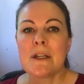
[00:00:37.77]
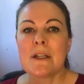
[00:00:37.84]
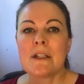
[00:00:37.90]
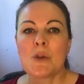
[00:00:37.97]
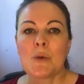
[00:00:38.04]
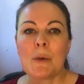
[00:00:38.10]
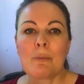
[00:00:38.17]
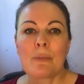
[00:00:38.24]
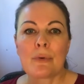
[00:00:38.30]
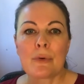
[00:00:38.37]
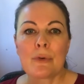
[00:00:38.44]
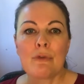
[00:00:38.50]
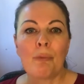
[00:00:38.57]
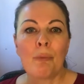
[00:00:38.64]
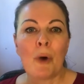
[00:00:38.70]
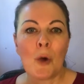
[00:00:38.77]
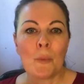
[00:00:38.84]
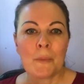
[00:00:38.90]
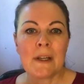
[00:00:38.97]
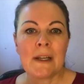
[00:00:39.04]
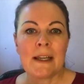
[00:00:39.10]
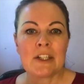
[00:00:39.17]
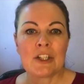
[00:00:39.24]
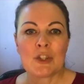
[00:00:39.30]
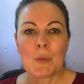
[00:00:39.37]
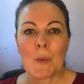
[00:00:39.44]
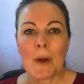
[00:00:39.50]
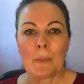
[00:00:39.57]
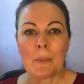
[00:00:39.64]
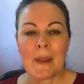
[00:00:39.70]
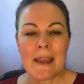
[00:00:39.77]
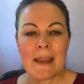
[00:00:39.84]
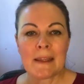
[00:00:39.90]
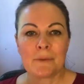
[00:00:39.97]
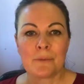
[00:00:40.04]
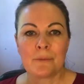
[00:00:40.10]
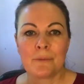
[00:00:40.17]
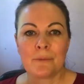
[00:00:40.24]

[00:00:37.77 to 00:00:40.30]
to improve population well-being.